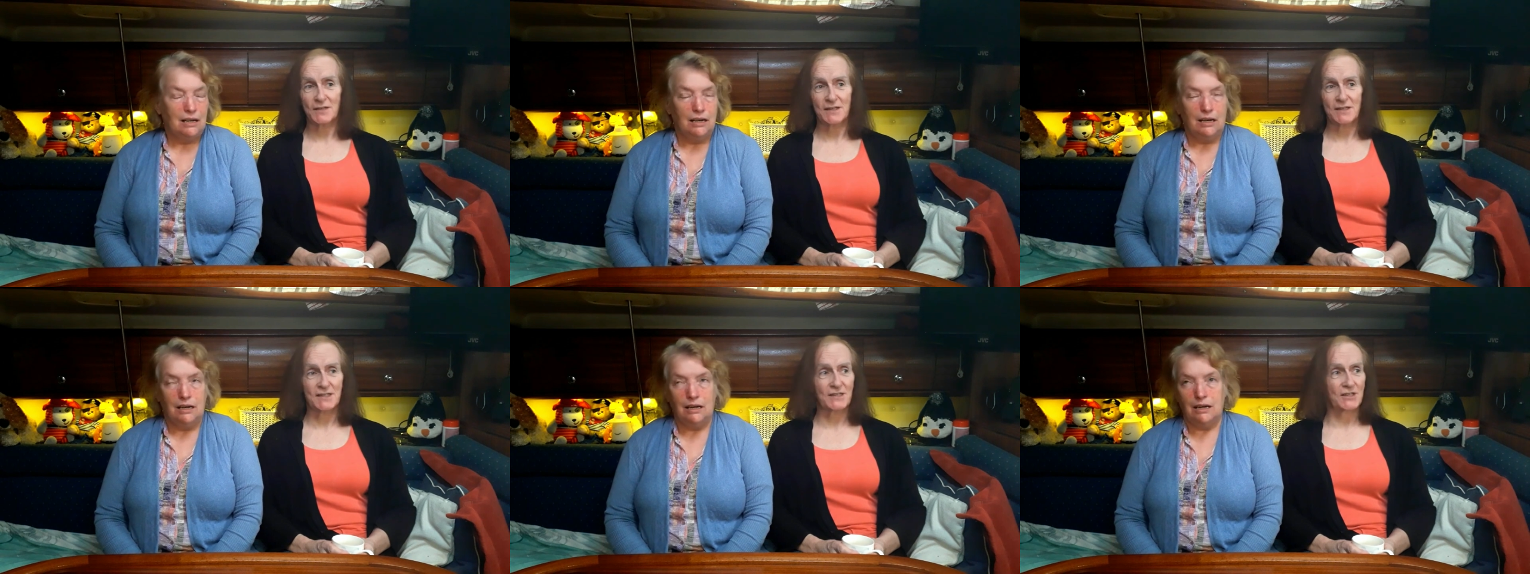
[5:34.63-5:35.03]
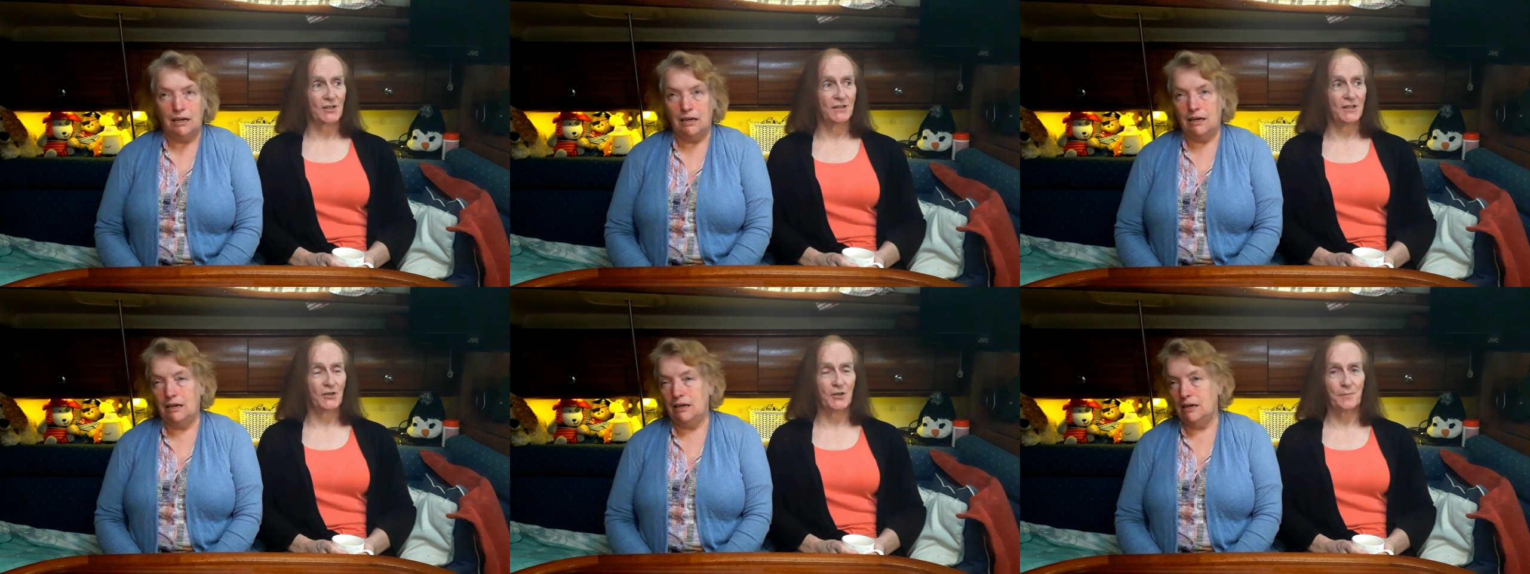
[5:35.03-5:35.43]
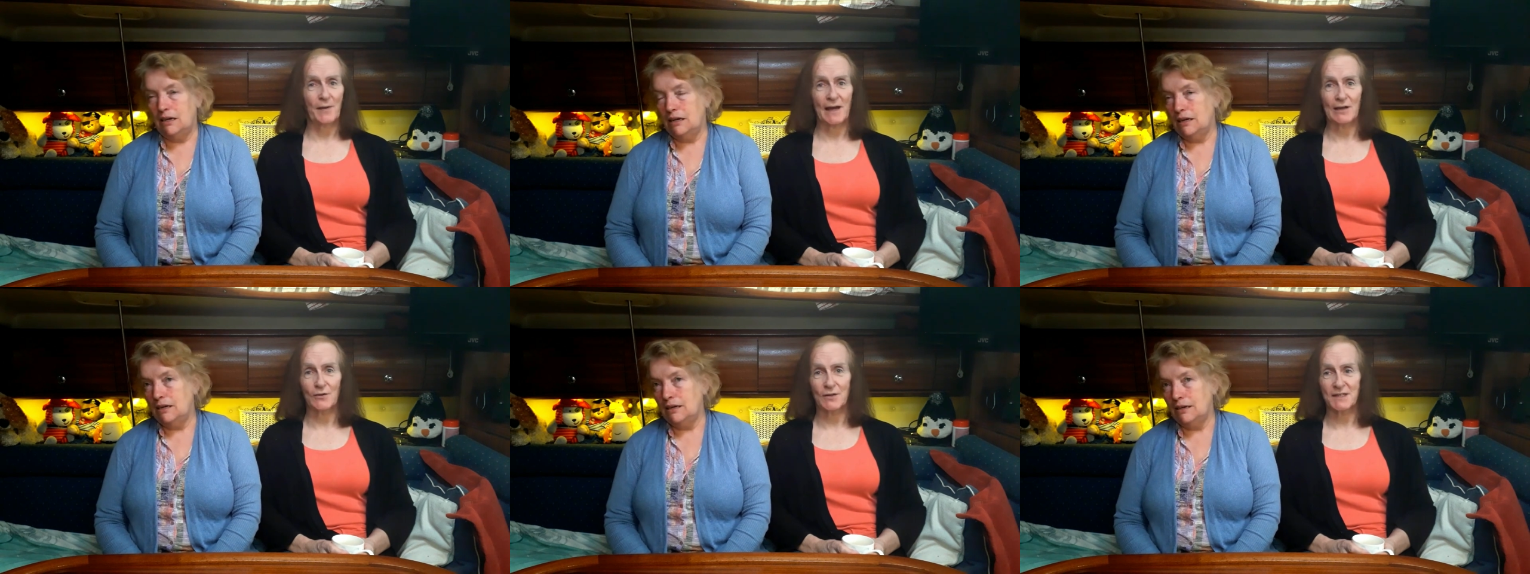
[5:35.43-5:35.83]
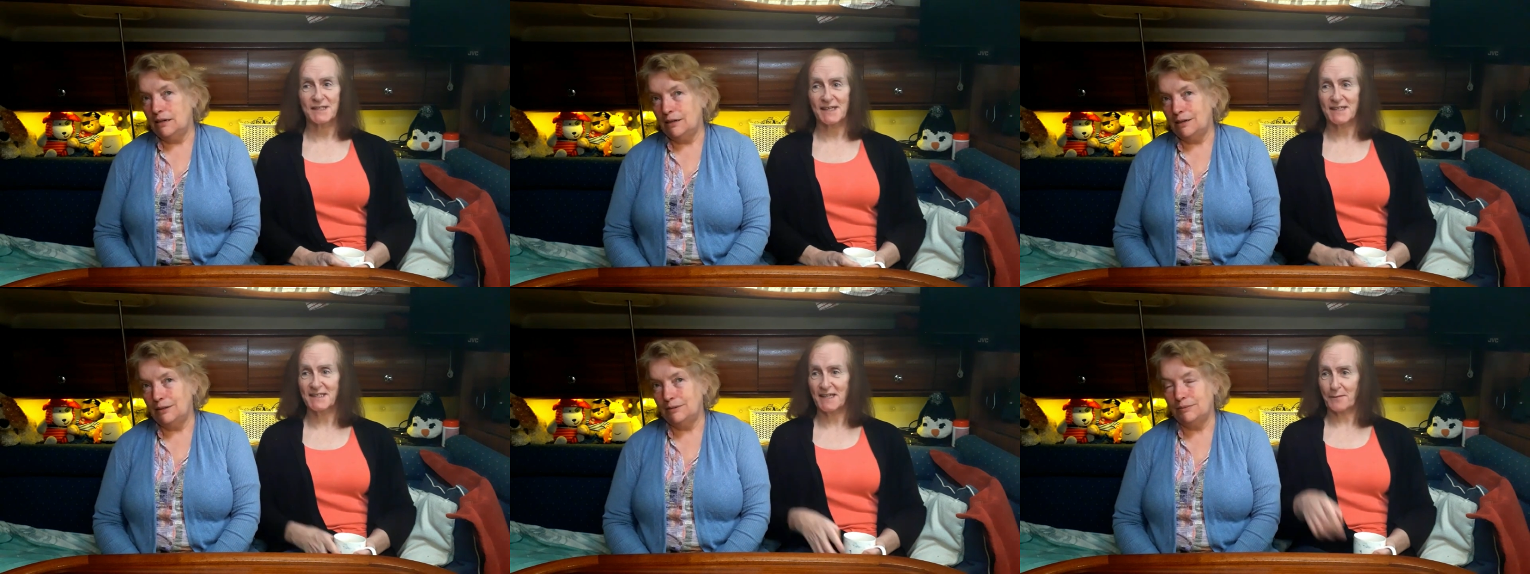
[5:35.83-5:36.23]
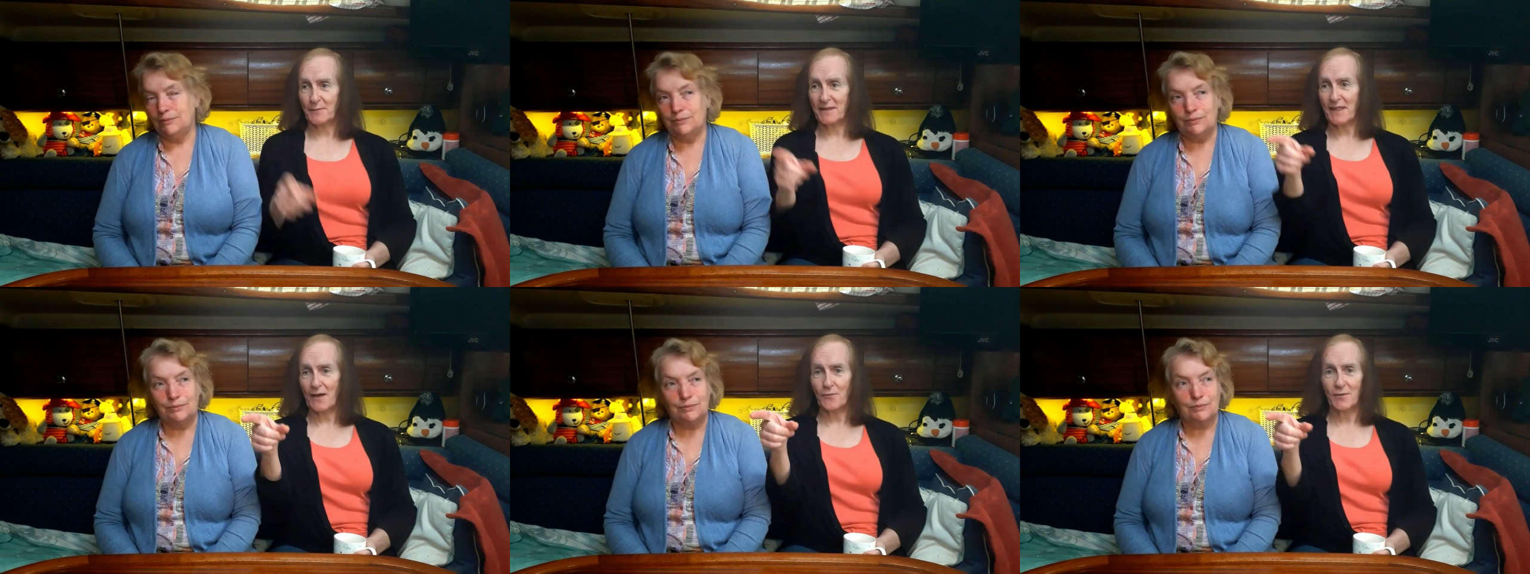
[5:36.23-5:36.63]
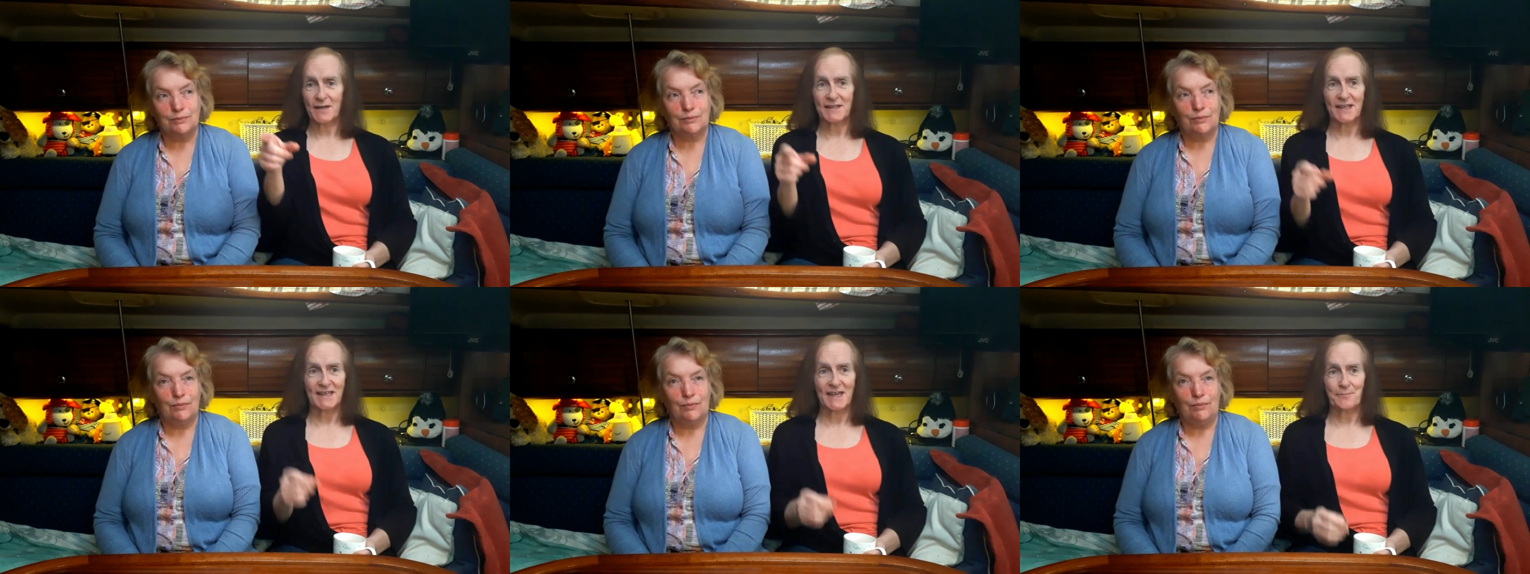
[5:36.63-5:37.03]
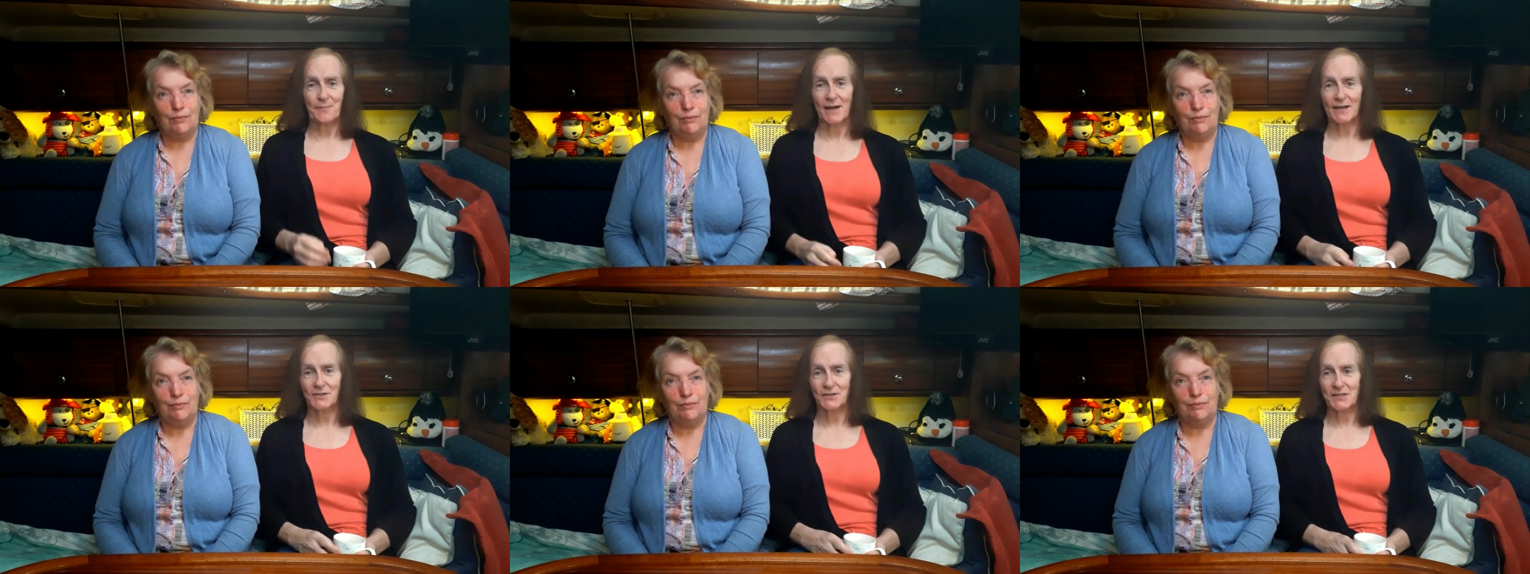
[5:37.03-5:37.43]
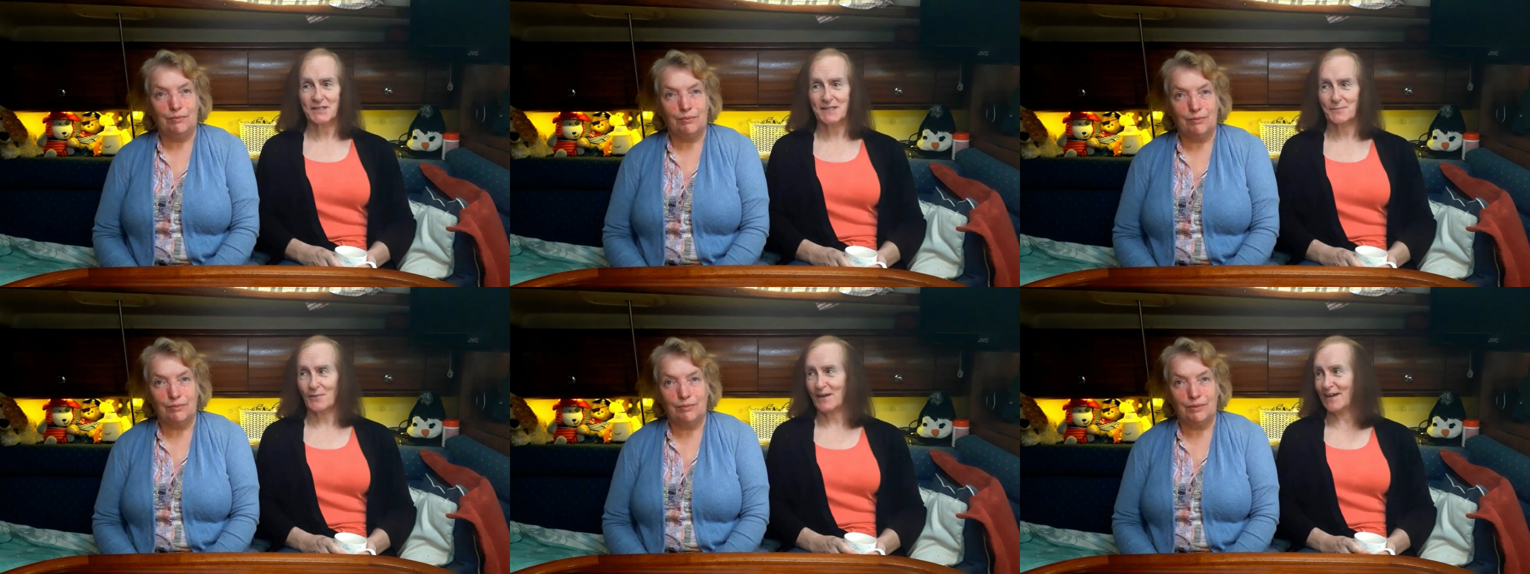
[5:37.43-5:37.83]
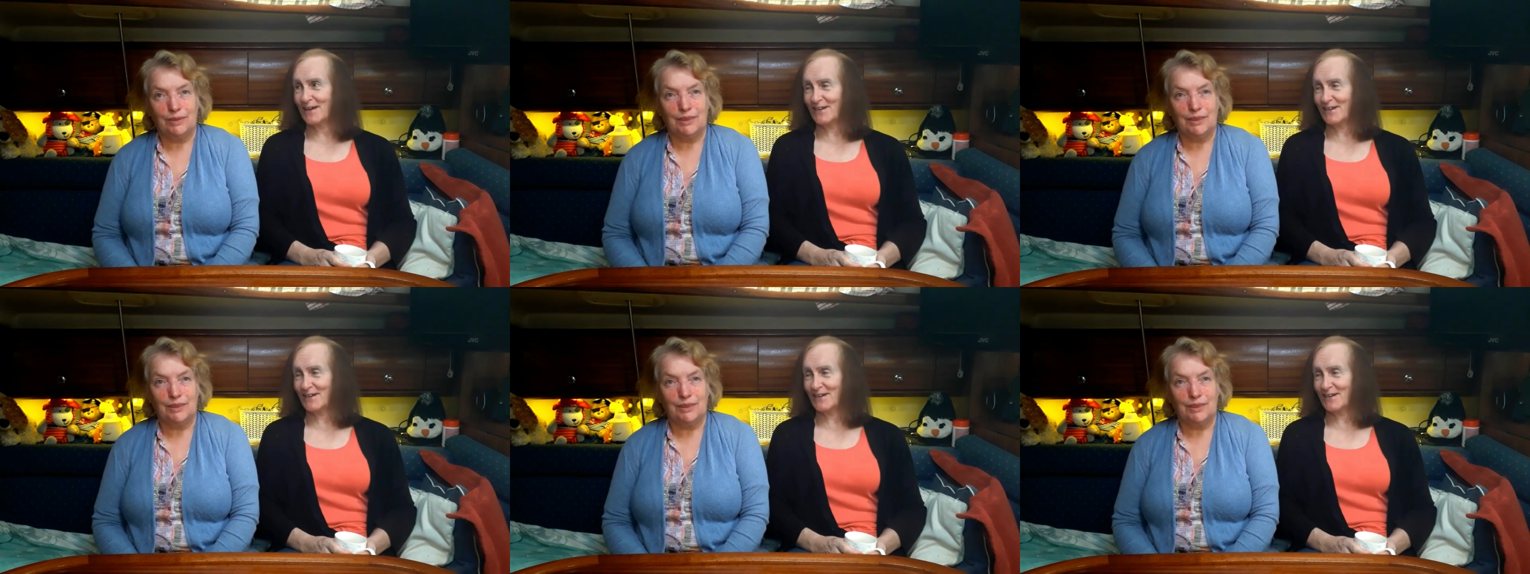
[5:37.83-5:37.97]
Speaker 1: You just turn the autopilot on, say, "Take me that way," and then get back under the spray.